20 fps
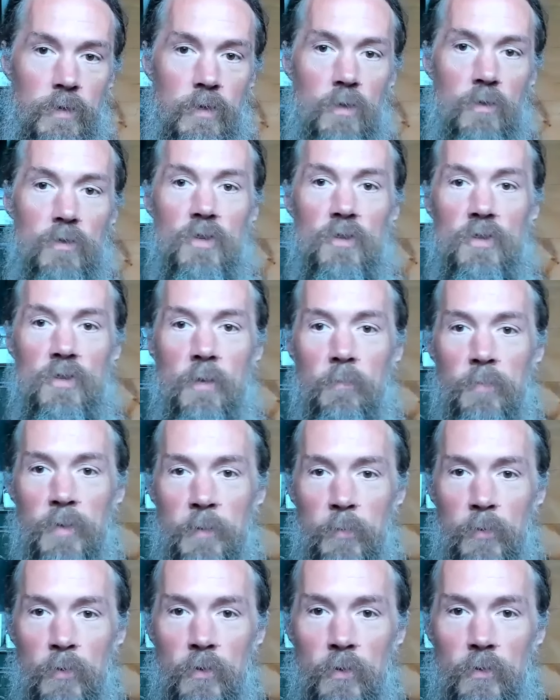Yeah, so some
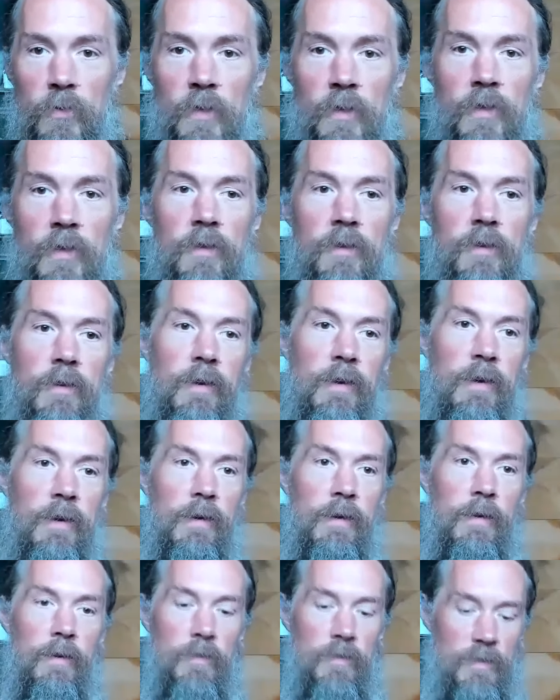people,
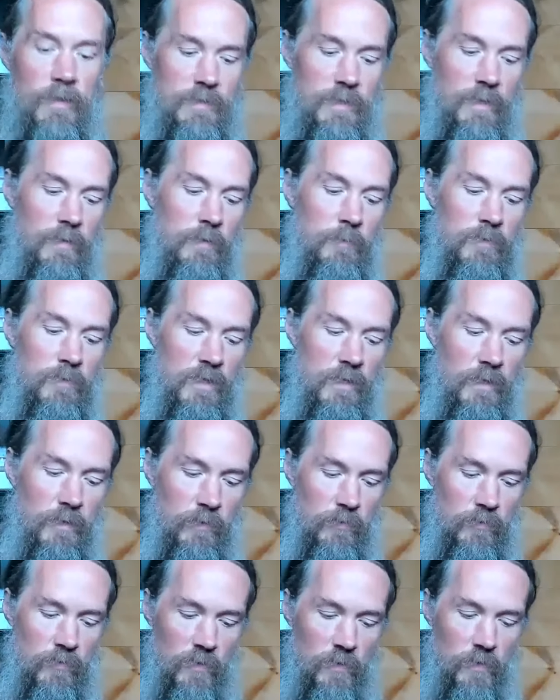they tell
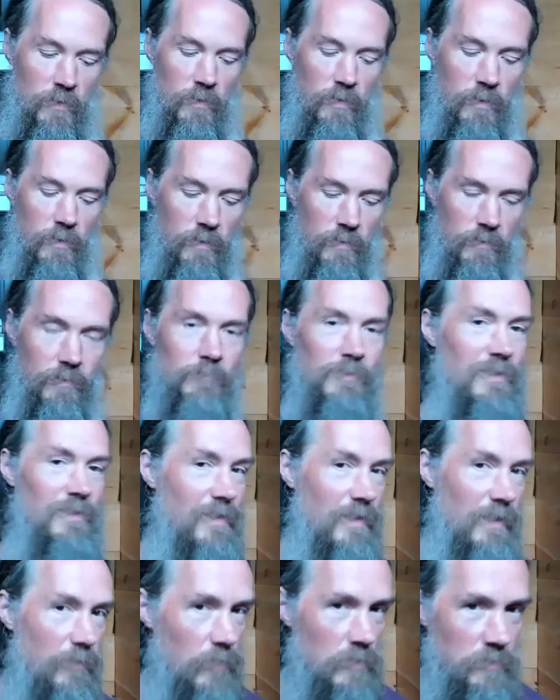themselves, I'm
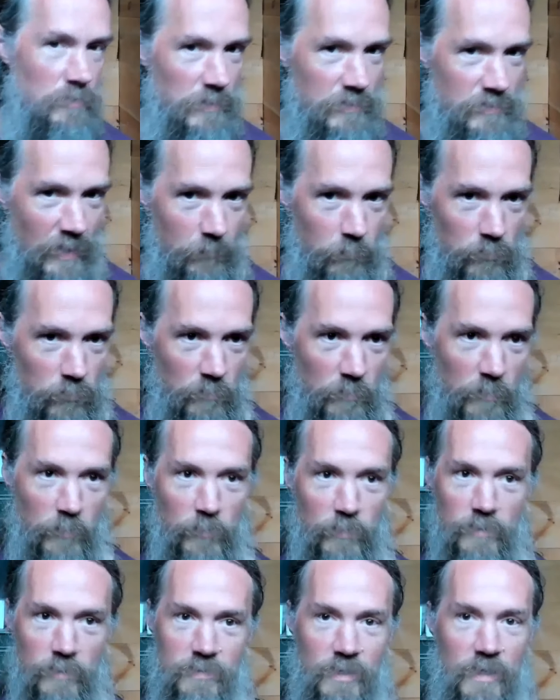just going to give you some examples.
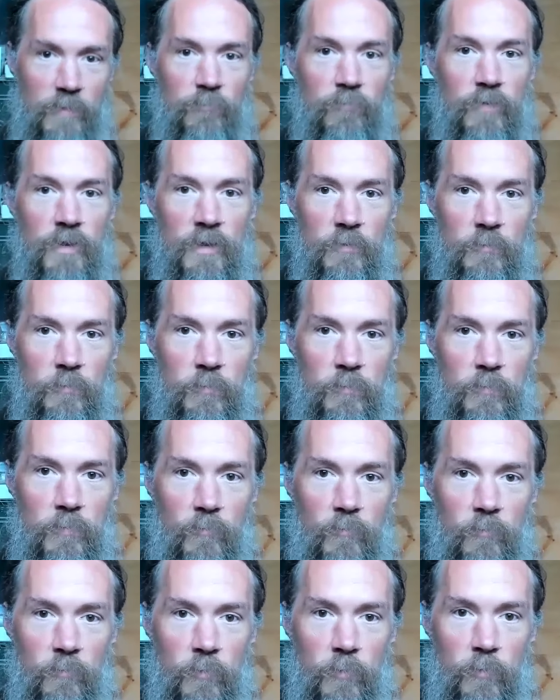Remember, there's infinite
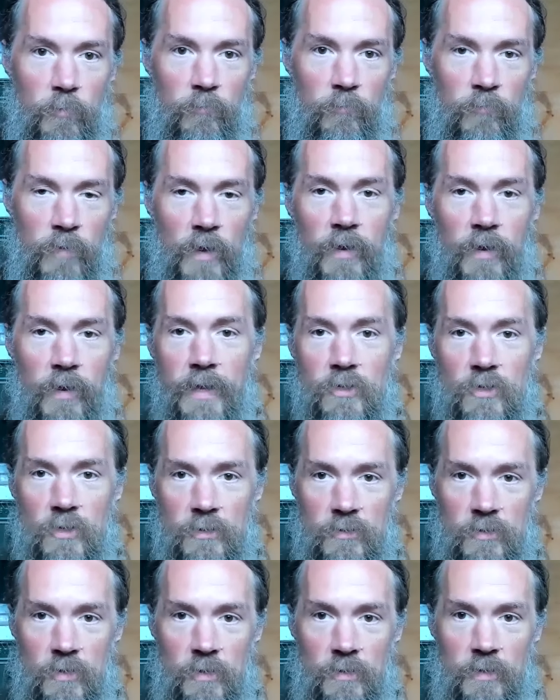
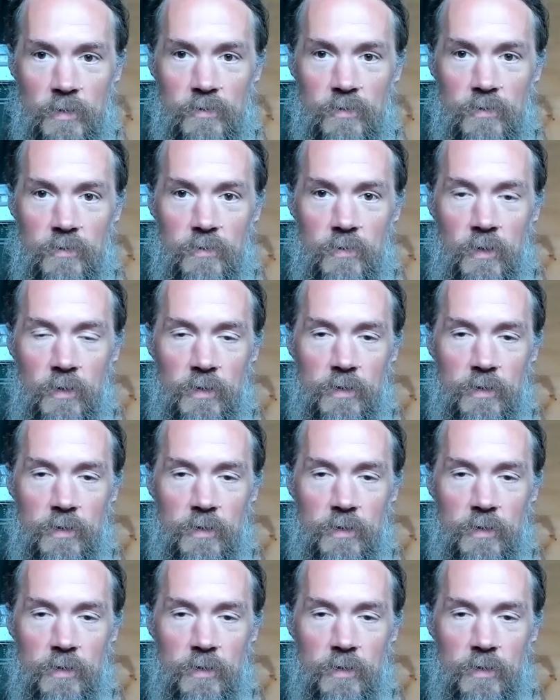variations on this